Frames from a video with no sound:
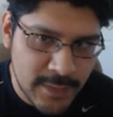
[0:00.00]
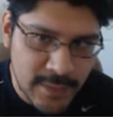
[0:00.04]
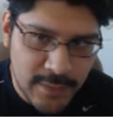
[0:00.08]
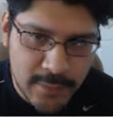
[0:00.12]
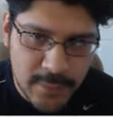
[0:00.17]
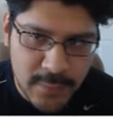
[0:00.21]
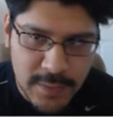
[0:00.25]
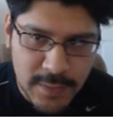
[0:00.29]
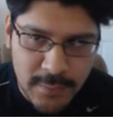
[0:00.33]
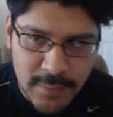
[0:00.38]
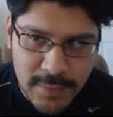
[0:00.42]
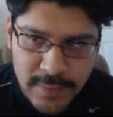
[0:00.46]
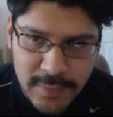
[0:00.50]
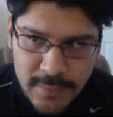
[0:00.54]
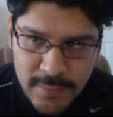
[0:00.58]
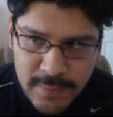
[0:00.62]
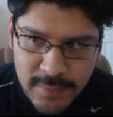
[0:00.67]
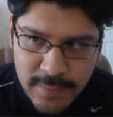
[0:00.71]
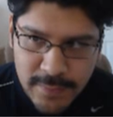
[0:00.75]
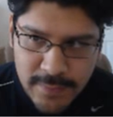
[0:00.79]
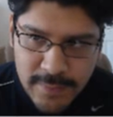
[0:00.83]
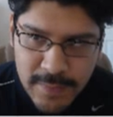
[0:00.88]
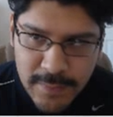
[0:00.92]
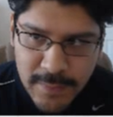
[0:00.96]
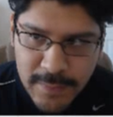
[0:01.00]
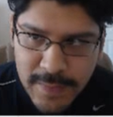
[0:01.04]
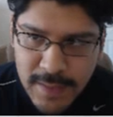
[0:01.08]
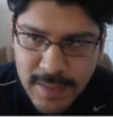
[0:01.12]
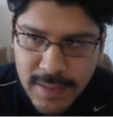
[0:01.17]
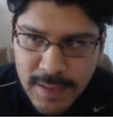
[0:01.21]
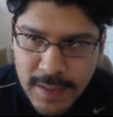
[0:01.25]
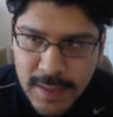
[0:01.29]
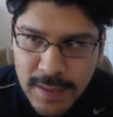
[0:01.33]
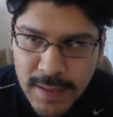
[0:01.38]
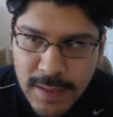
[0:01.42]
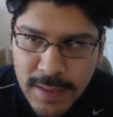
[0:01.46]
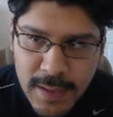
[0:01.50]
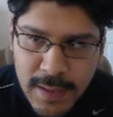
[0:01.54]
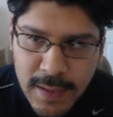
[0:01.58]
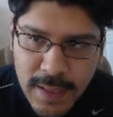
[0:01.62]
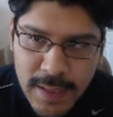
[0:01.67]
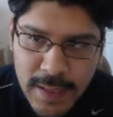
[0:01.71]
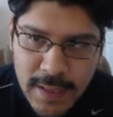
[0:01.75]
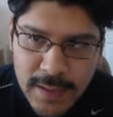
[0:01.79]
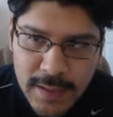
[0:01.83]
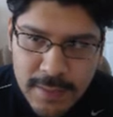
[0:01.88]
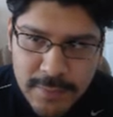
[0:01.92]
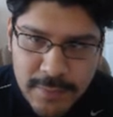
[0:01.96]
this one, I want to do the same thing,
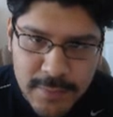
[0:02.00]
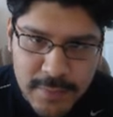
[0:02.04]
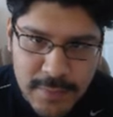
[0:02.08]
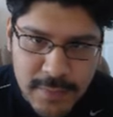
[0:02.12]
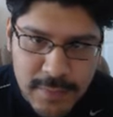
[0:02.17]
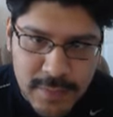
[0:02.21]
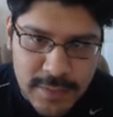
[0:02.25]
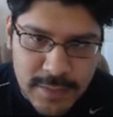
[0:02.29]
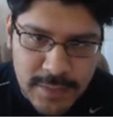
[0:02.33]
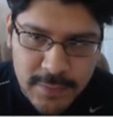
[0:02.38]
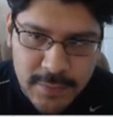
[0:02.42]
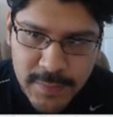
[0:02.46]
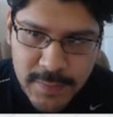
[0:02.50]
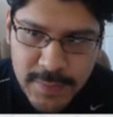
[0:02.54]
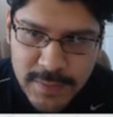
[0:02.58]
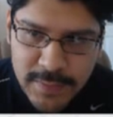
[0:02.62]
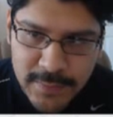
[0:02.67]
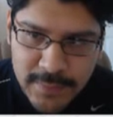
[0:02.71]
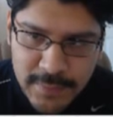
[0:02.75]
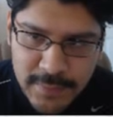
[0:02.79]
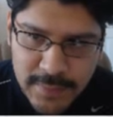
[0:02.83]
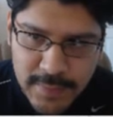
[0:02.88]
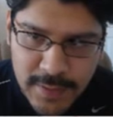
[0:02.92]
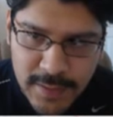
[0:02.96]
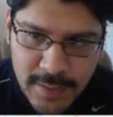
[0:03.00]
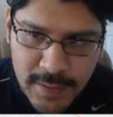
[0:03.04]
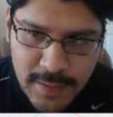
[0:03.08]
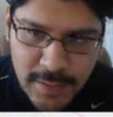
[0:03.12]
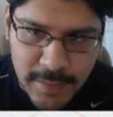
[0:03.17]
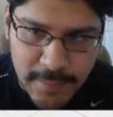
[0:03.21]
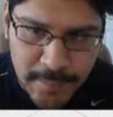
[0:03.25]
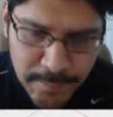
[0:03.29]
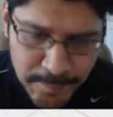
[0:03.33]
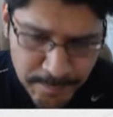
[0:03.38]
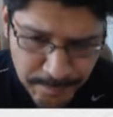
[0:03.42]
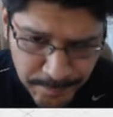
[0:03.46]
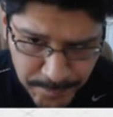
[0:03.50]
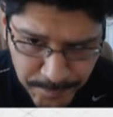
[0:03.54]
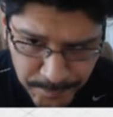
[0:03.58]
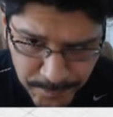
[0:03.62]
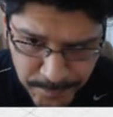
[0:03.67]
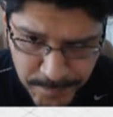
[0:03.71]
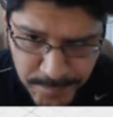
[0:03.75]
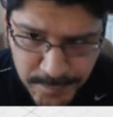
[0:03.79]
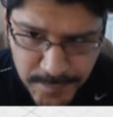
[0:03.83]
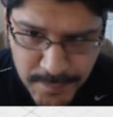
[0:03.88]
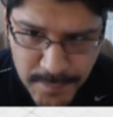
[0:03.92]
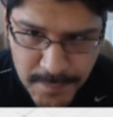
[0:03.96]
and I've learned a little bit of um,
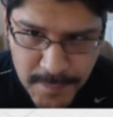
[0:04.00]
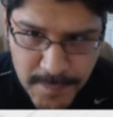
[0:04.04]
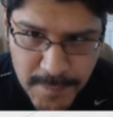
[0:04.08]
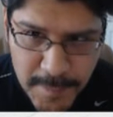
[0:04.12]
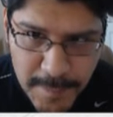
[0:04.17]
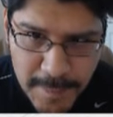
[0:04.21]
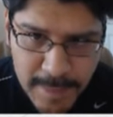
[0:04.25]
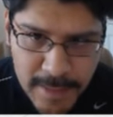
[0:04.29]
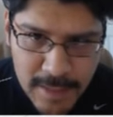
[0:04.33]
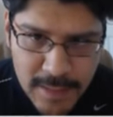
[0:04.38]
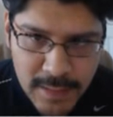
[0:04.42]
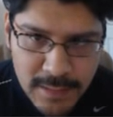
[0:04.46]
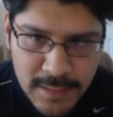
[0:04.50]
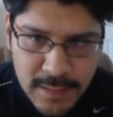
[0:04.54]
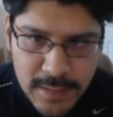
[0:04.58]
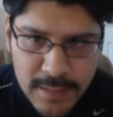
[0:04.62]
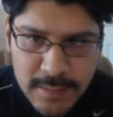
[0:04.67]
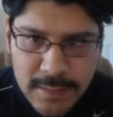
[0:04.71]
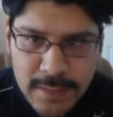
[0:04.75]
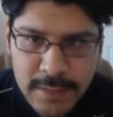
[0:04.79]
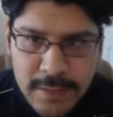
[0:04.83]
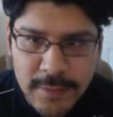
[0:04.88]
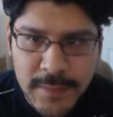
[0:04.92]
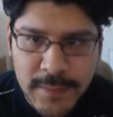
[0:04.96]
a, a, little